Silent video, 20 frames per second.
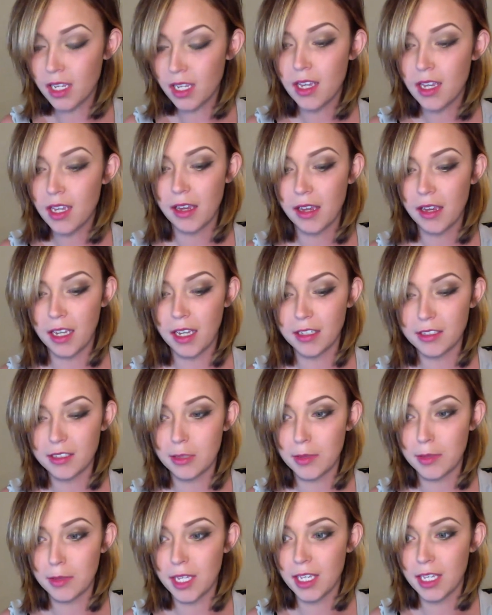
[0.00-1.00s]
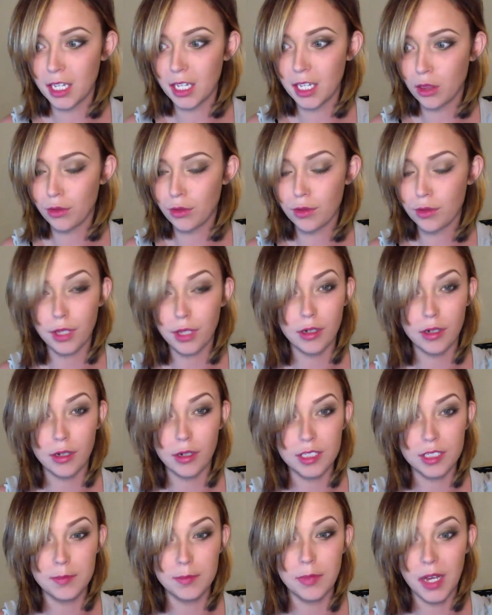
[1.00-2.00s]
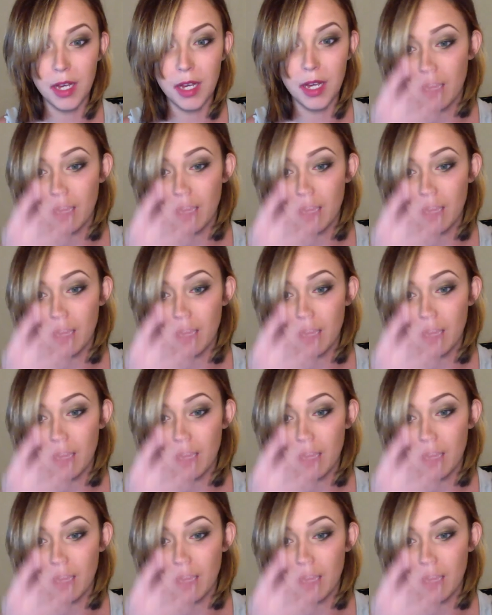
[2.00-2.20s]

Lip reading: and so we can get through those. But